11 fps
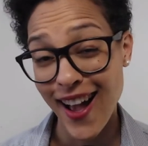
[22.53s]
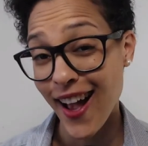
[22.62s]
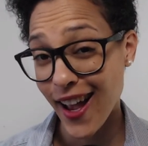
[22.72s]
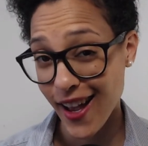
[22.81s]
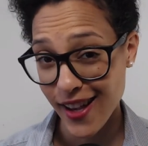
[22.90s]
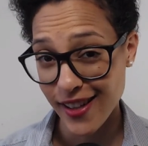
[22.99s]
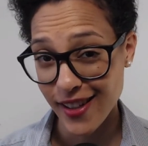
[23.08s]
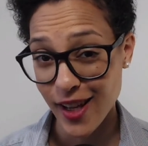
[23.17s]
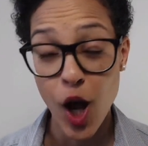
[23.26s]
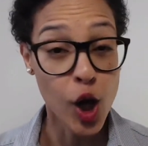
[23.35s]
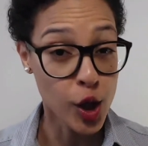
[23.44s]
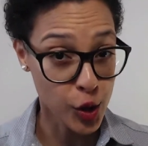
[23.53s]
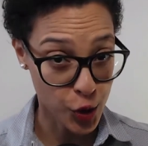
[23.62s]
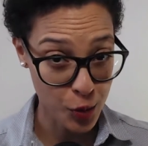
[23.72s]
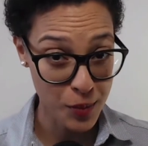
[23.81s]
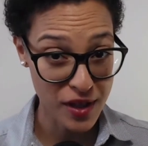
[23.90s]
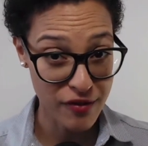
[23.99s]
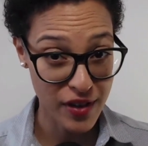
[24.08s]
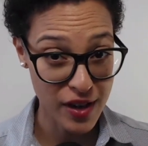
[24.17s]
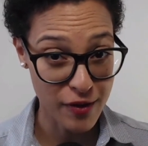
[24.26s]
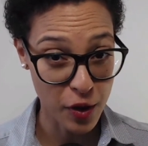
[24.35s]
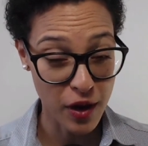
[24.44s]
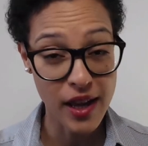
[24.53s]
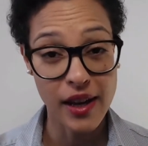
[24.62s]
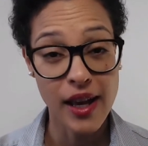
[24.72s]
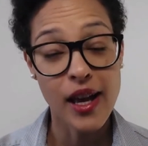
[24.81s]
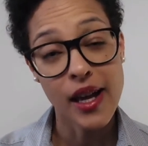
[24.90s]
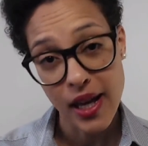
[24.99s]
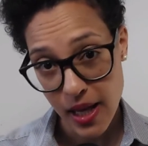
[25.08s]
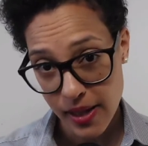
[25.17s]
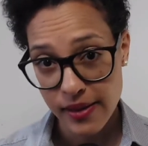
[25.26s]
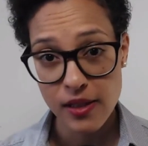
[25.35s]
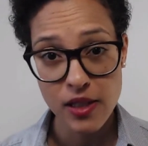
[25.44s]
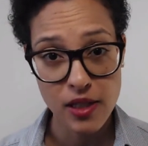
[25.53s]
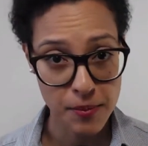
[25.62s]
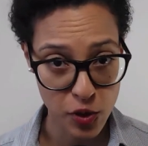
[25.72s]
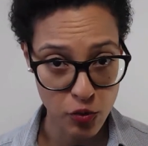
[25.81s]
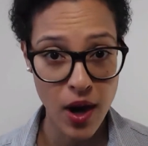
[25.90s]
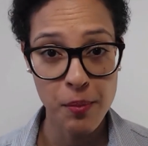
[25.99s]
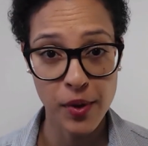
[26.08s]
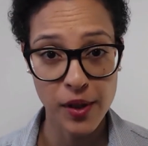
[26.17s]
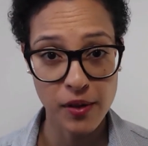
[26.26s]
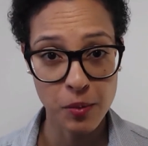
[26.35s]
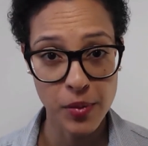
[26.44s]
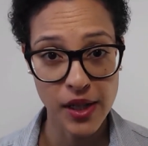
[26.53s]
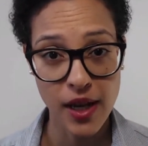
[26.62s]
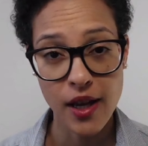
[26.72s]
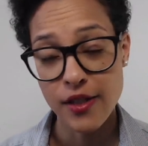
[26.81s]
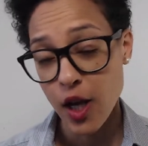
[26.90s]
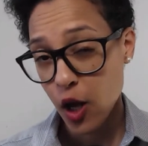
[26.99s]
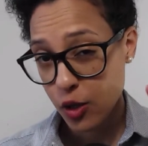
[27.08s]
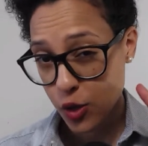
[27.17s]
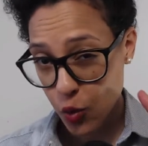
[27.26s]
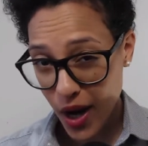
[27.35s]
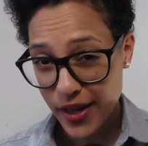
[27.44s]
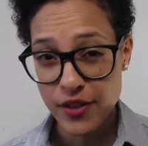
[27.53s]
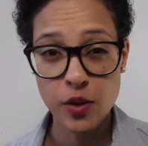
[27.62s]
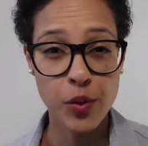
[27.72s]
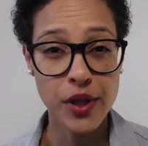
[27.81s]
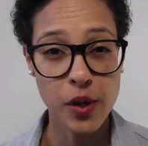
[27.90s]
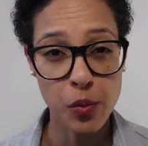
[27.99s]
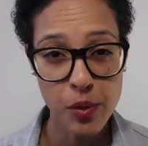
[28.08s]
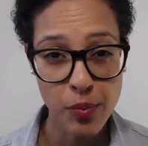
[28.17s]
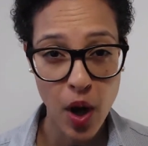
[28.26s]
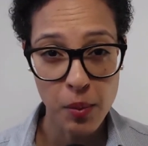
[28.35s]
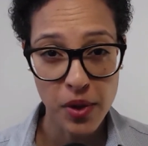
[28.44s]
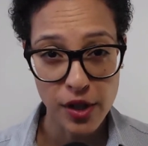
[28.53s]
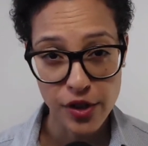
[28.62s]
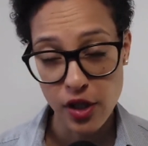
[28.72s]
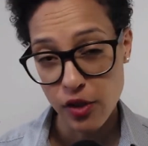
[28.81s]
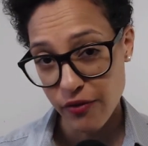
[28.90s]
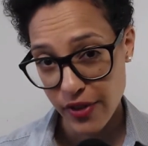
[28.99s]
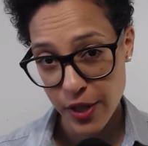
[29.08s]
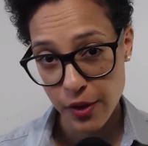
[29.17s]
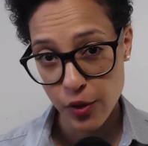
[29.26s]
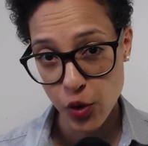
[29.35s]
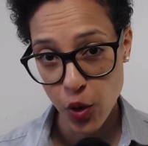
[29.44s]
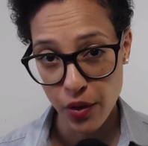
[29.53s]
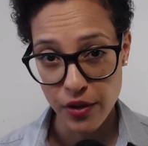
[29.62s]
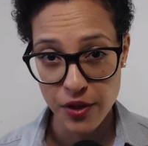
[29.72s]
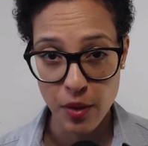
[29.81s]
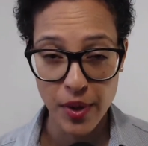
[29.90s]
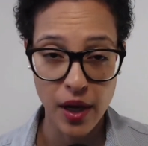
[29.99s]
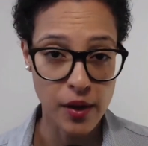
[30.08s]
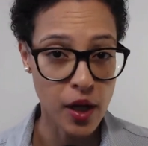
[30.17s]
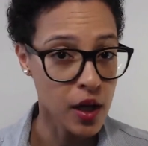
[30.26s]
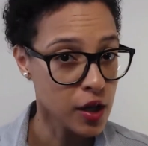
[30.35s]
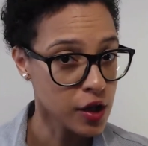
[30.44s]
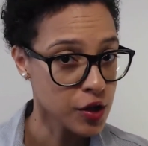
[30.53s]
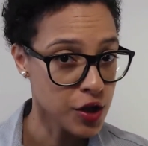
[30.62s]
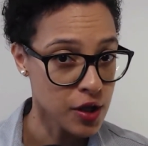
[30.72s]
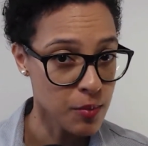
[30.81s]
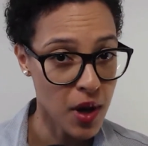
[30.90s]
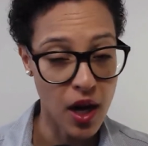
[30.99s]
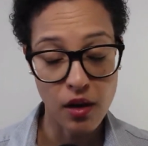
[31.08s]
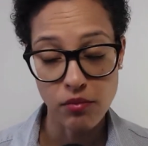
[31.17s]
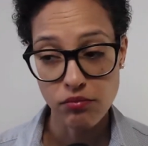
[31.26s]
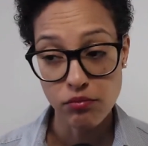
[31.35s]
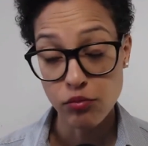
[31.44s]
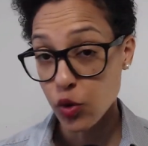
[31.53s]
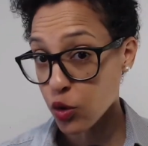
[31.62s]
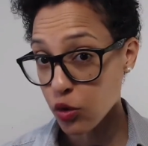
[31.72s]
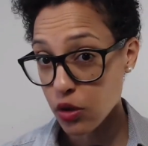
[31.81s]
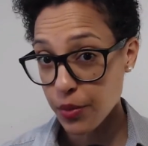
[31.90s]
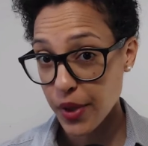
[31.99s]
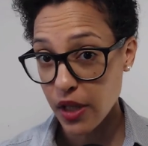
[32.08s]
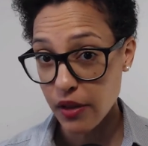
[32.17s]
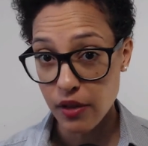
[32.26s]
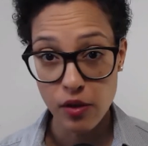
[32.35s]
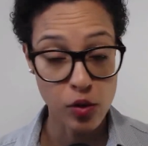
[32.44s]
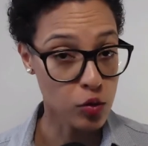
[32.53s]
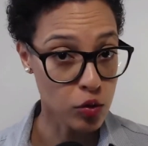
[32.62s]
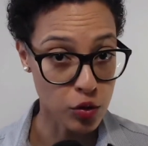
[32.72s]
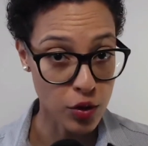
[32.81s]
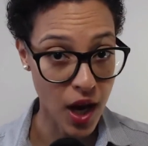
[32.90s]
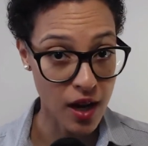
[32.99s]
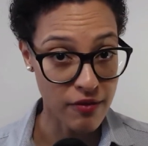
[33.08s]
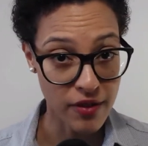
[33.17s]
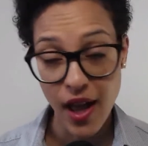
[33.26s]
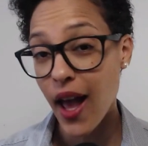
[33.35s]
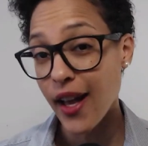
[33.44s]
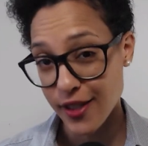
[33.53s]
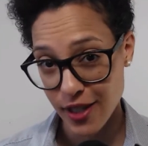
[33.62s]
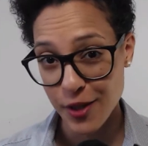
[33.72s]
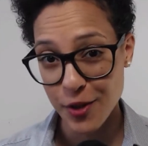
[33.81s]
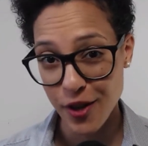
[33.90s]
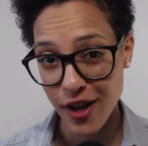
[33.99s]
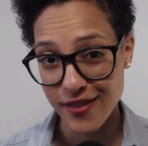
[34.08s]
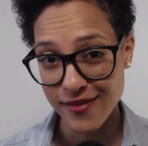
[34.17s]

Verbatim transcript: Hey, do me a favor and hit the subscribe button because twice a week we publish video tutorials about Gmail, Google Meet, Google Drive, etc.